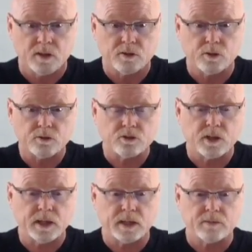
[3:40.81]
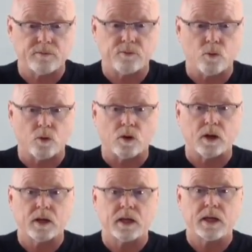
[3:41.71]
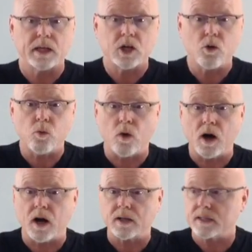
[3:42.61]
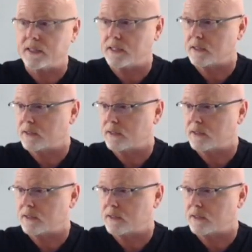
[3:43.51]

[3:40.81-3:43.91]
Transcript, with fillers: you're checking for equality.